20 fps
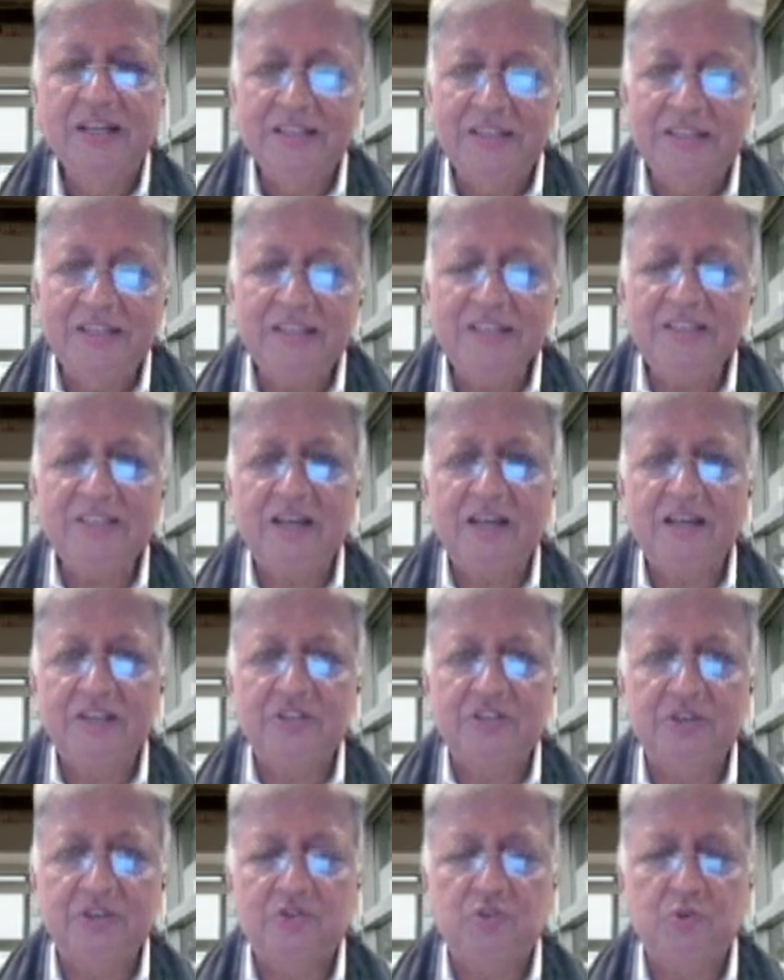These are
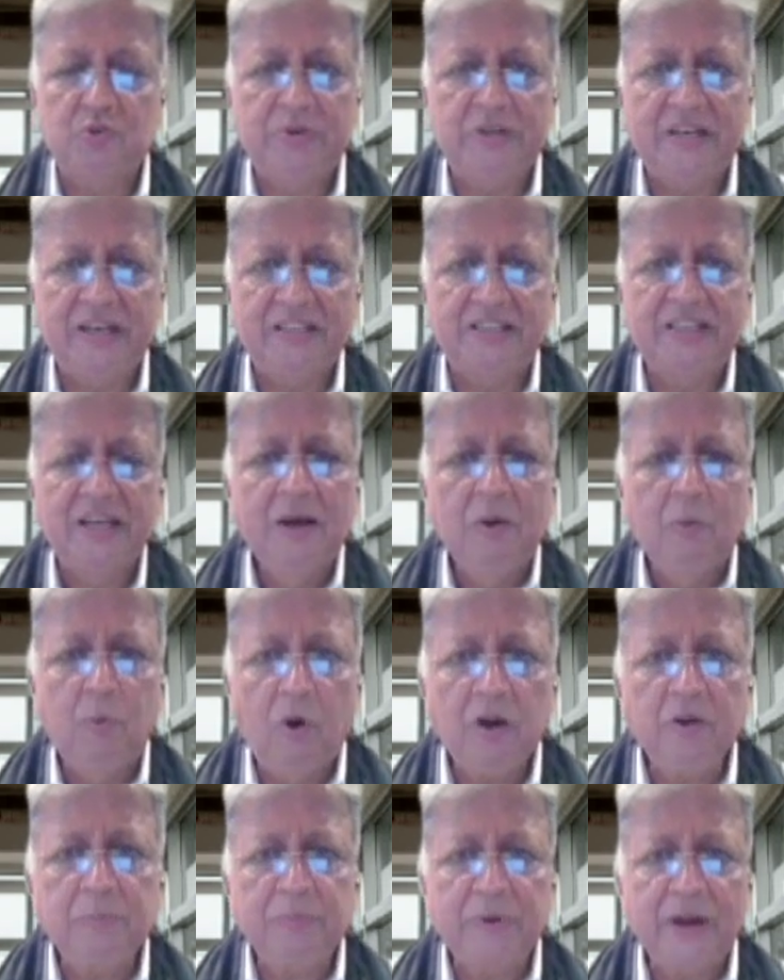issues to be raised.
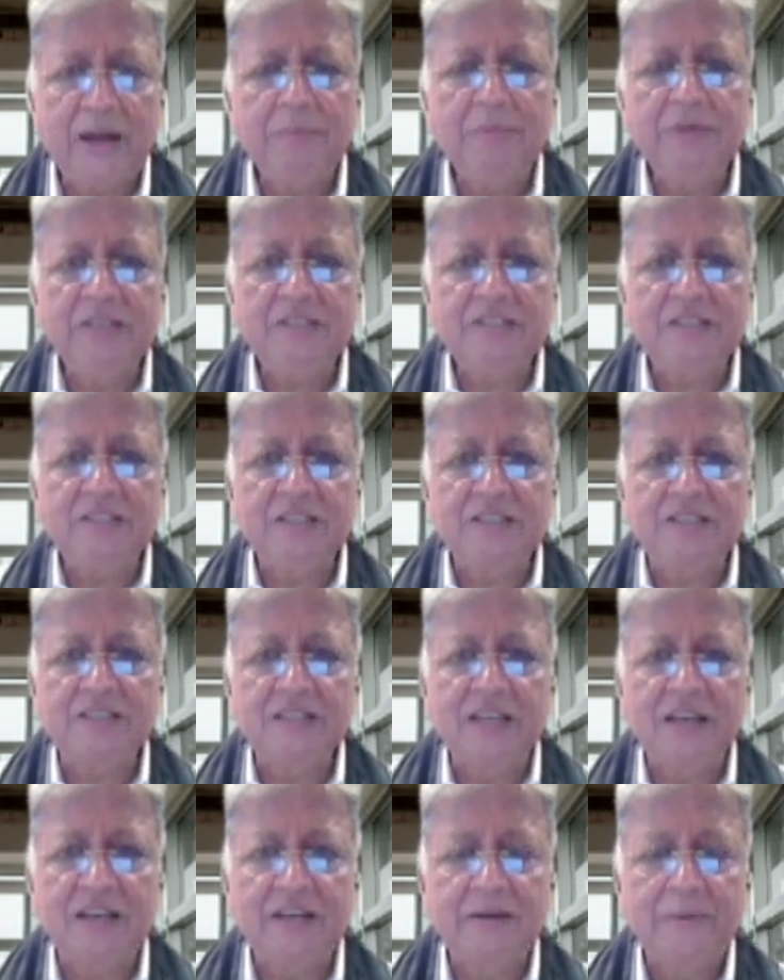What Prime Minister
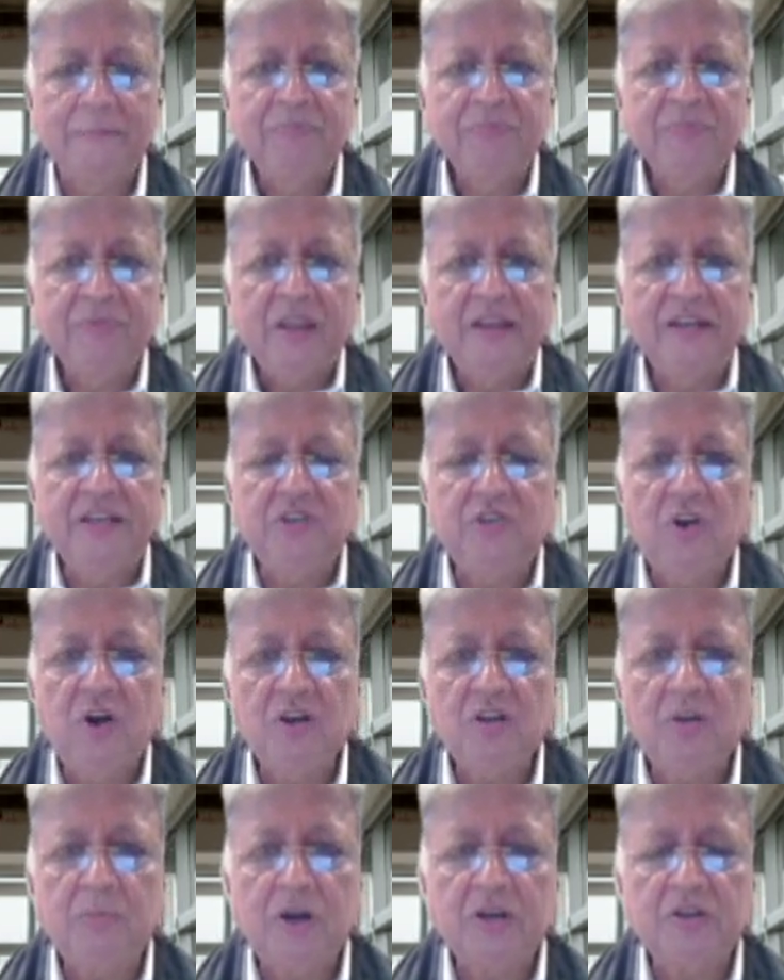said He
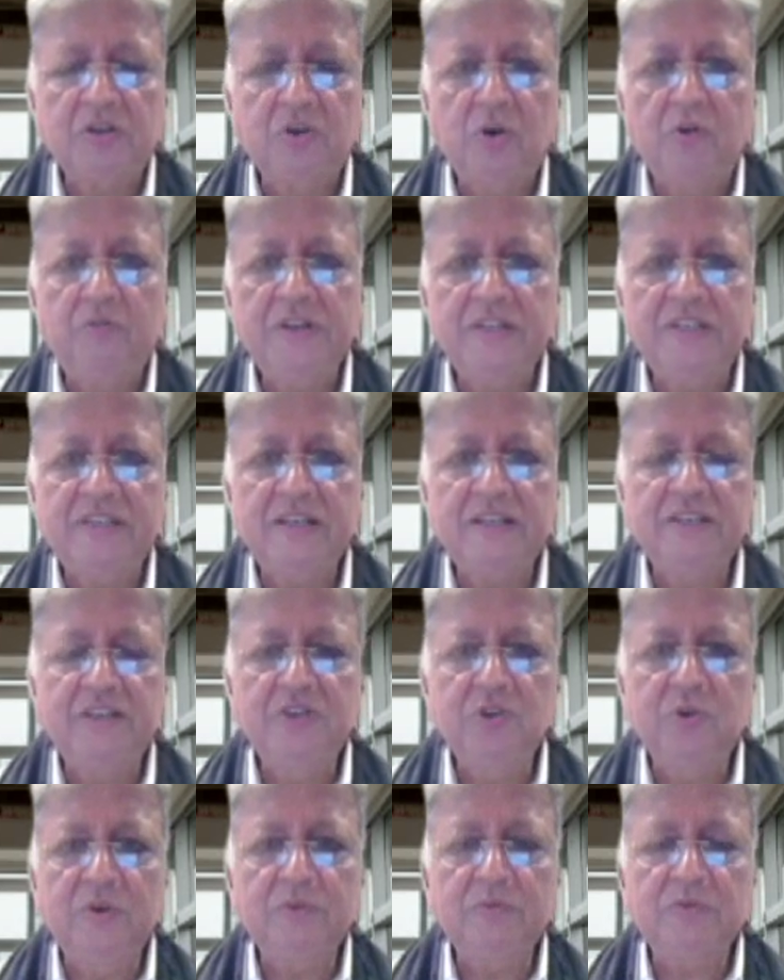talked about COVID, said the
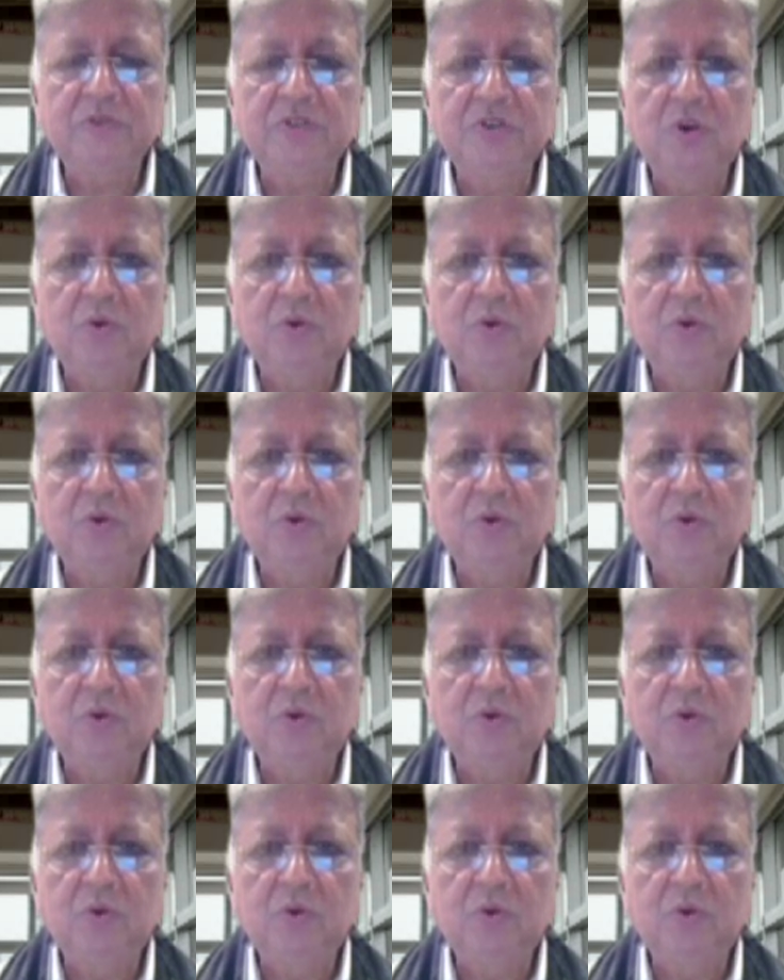UN was